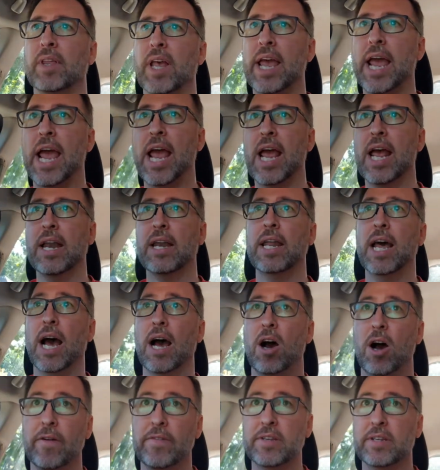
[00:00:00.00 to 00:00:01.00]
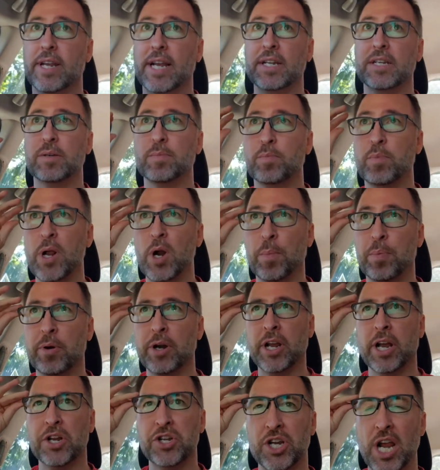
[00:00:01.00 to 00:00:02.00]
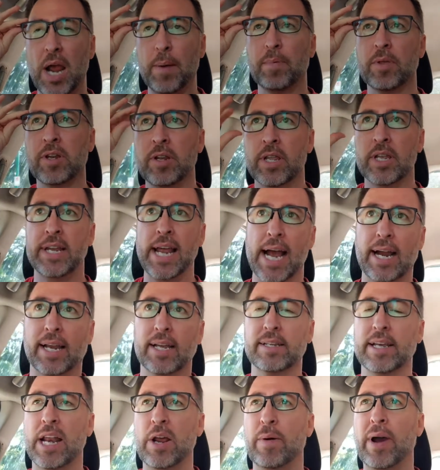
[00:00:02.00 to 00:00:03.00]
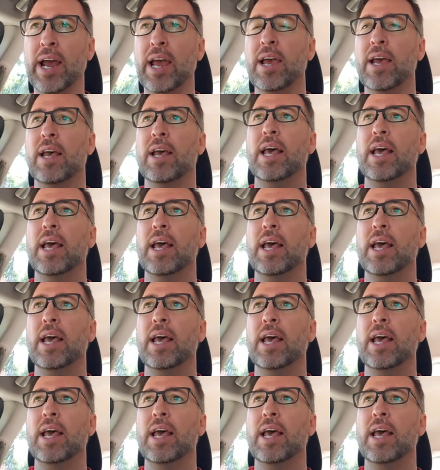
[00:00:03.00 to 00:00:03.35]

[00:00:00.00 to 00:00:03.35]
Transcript: and obviously it's, you know, pretty good shape. The deck is anyway.